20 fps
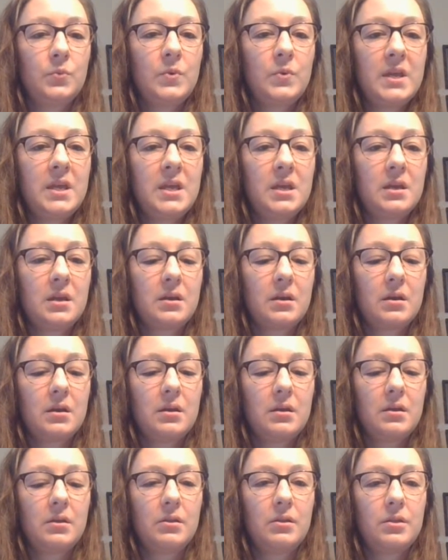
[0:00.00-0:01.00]
Week
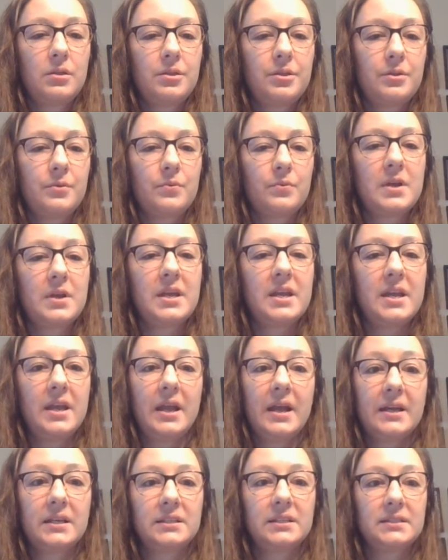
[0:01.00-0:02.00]

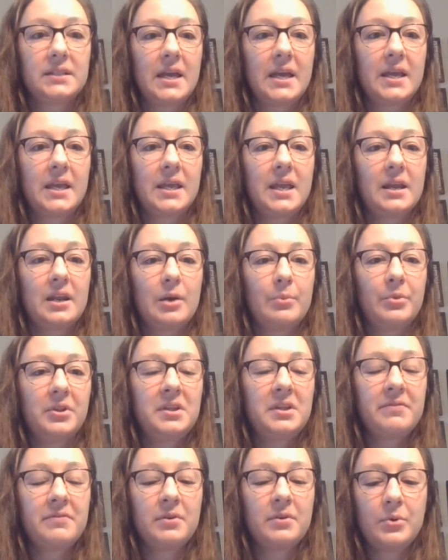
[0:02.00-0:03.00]
3, as I cannot
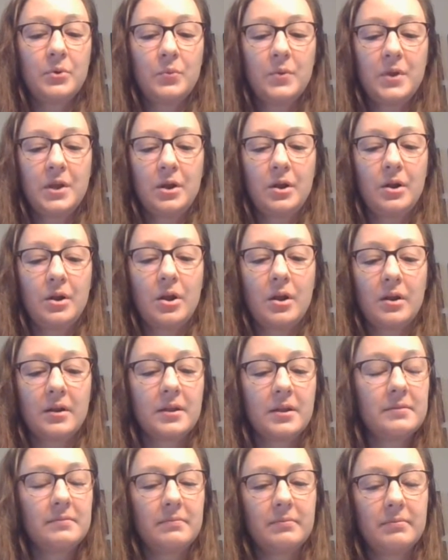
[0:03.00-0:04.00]
believe it, but we
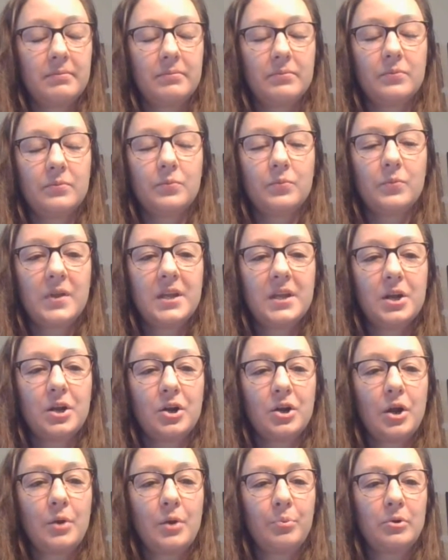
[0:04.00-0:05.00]
are
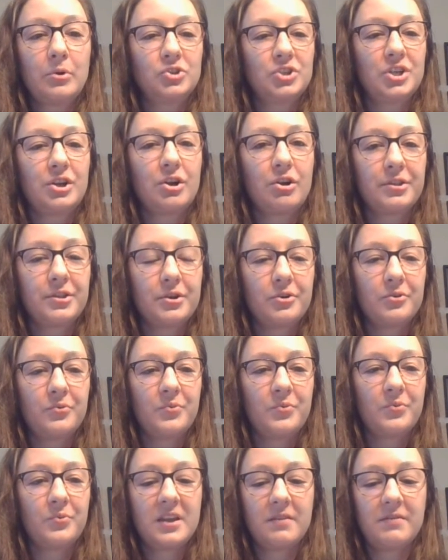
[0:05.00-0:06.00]
here approaching our
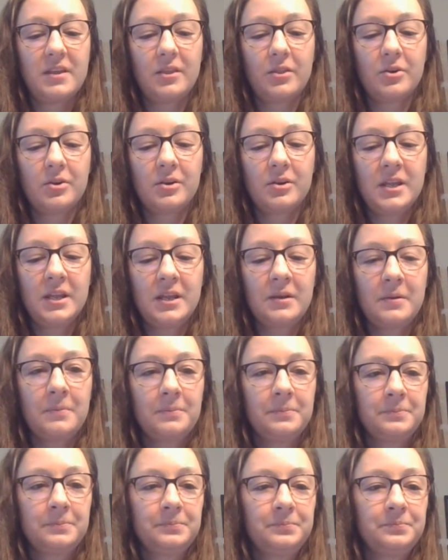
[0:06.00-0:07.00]
third week of e-learning.